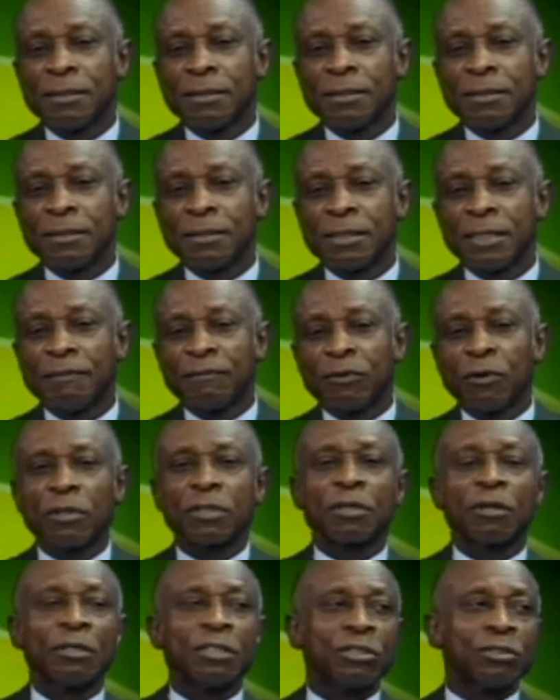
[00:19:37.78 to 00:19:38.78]
they've
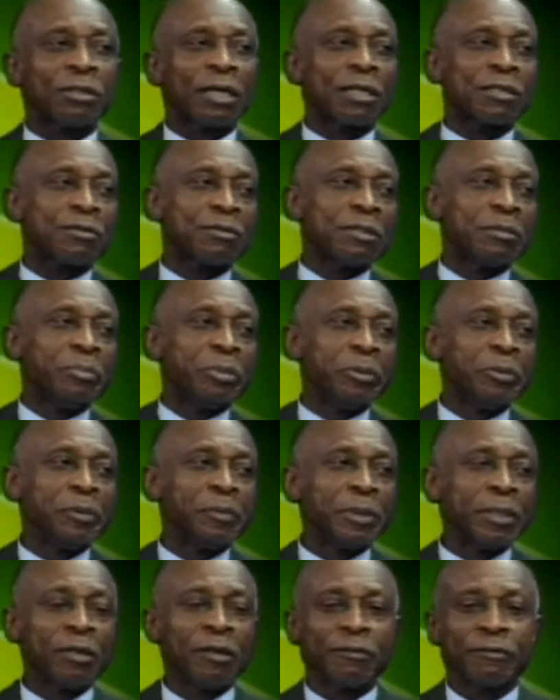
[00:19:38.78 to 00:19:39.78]
got contracts with the
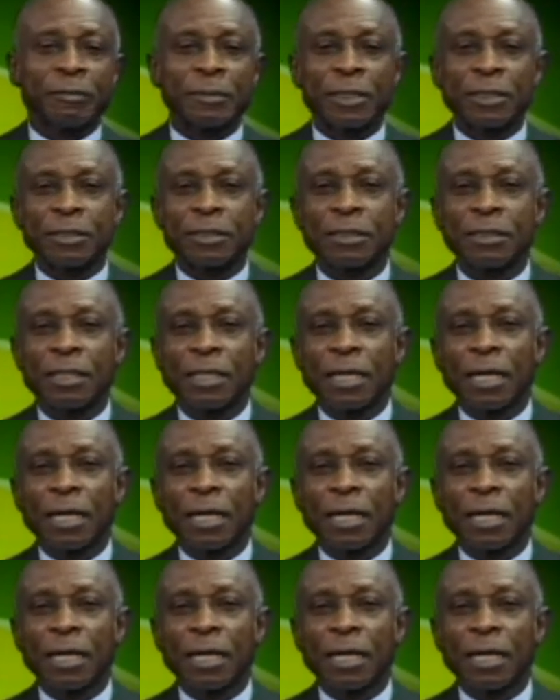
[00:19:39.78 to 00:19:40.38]
PPP government,